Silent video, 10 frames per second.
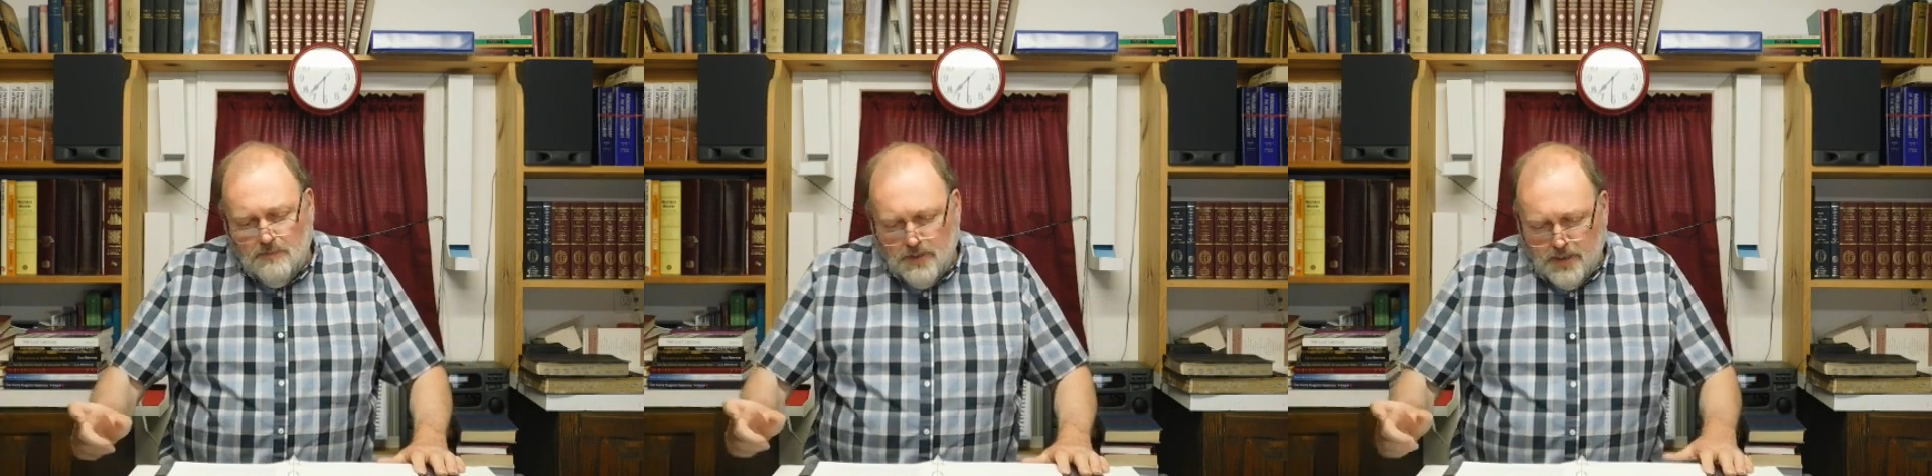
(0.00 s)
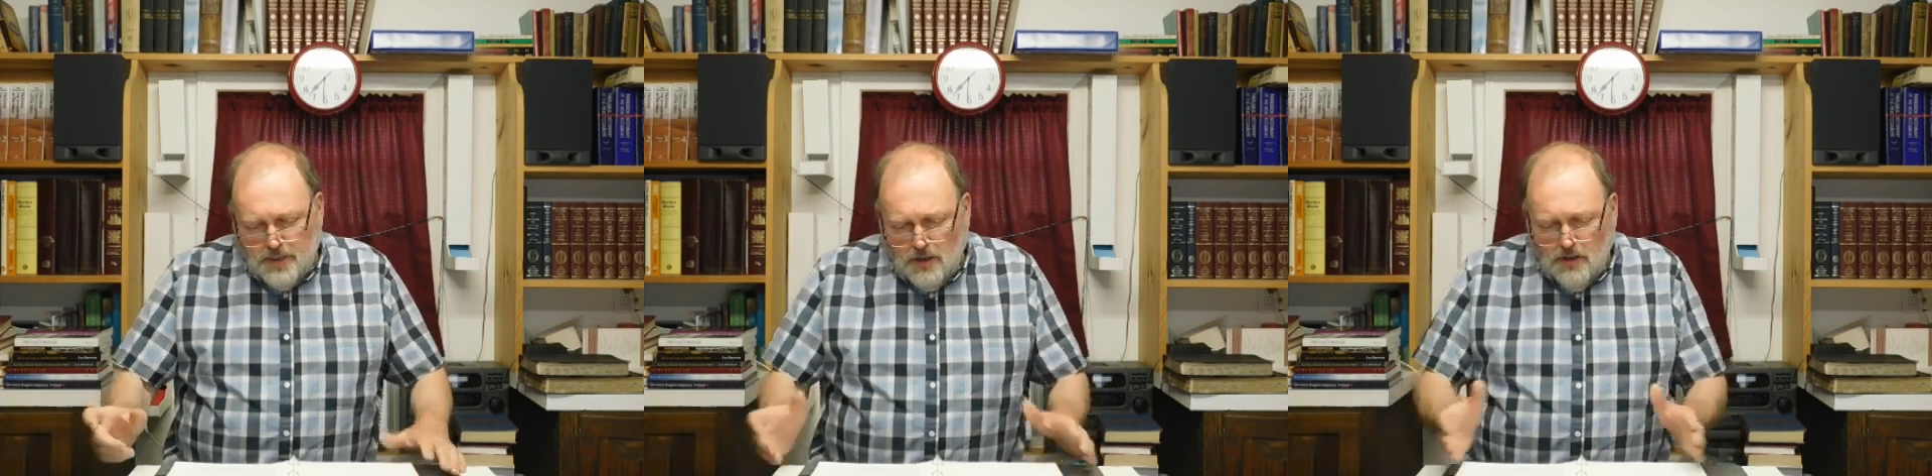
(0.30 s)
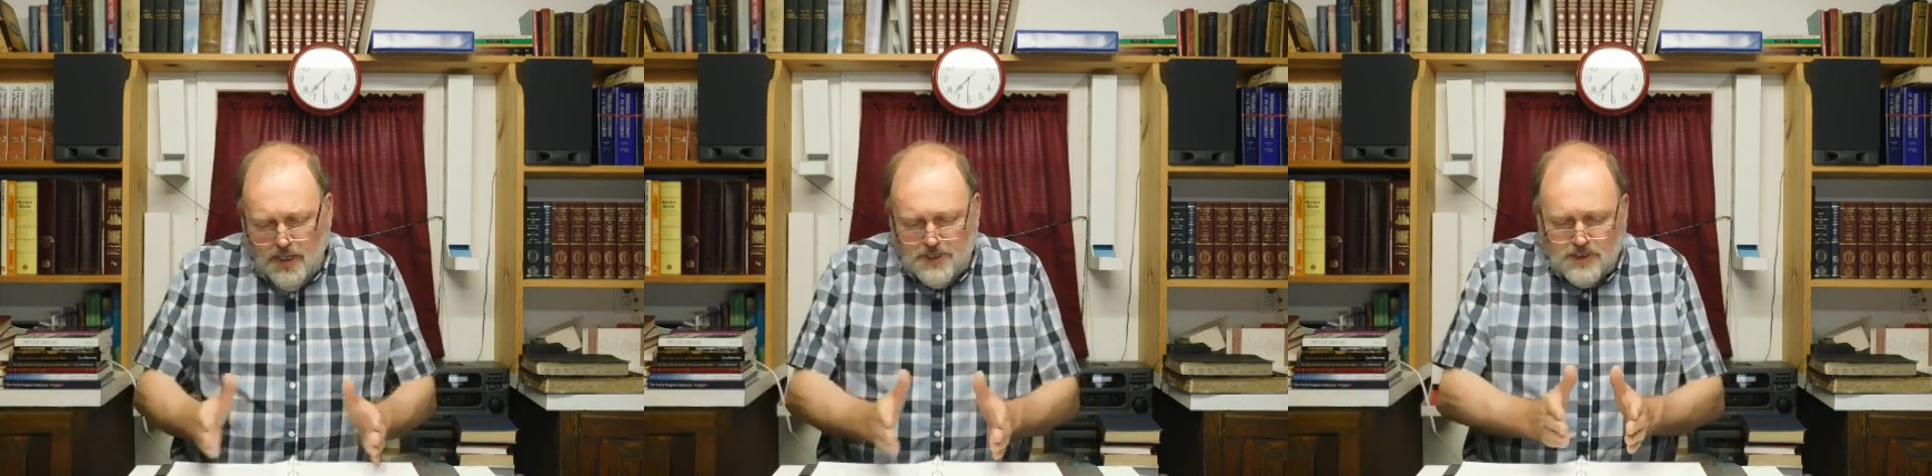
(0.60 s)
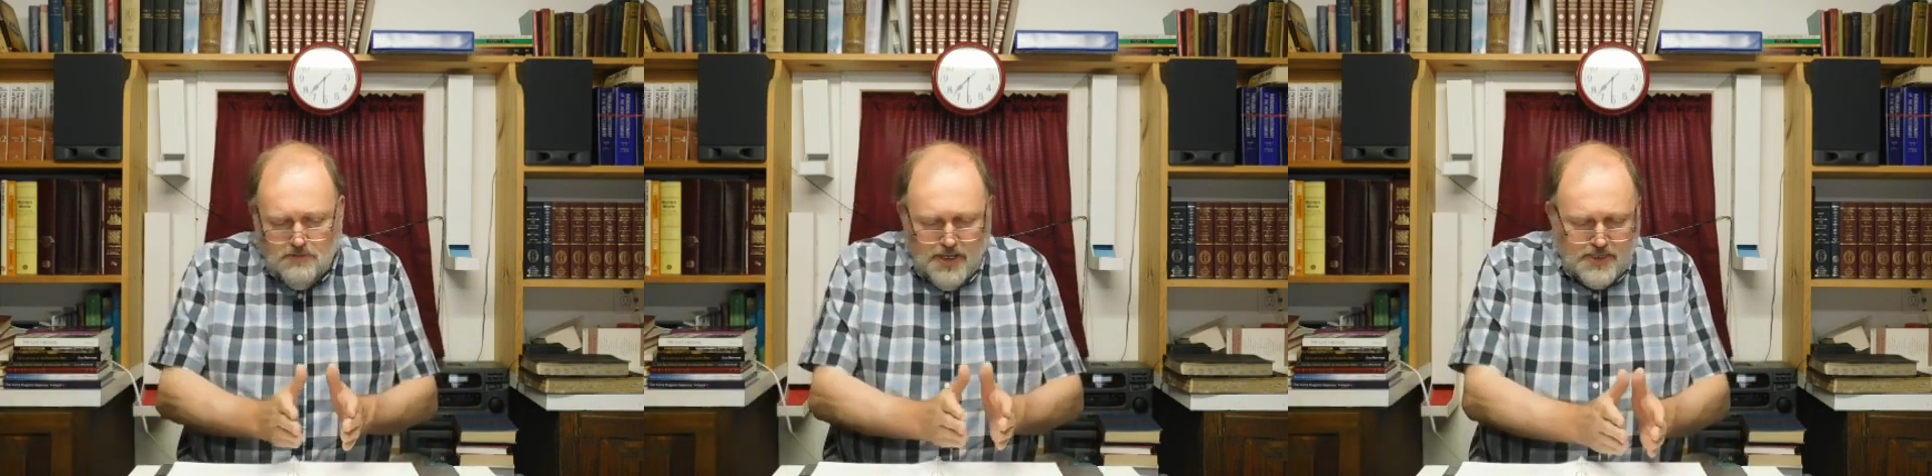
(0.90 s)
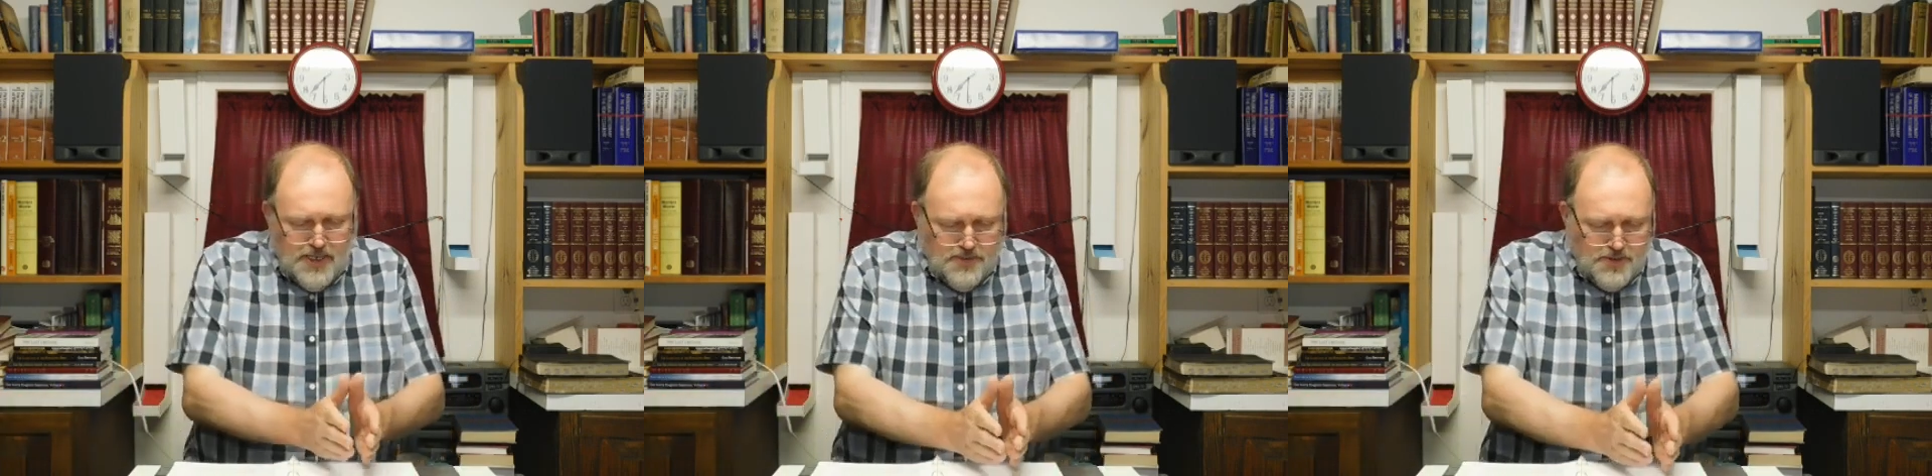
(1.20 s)
But it all has to come back
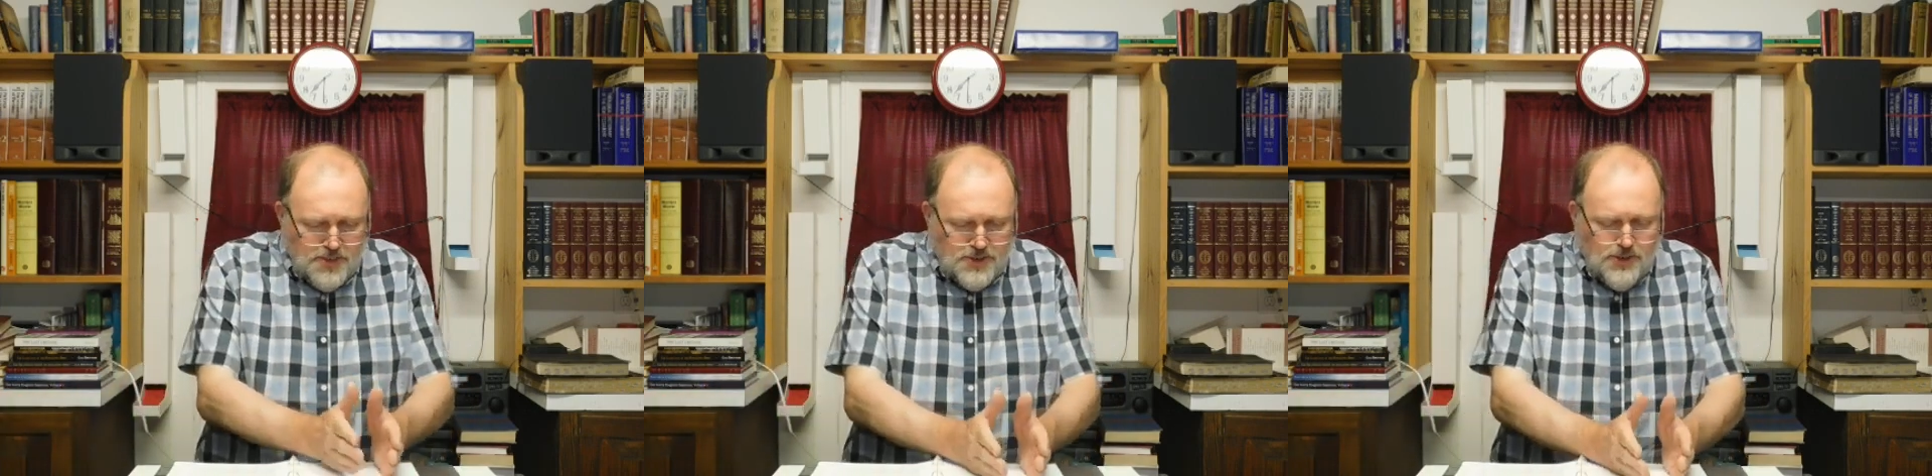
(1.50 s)
down to this,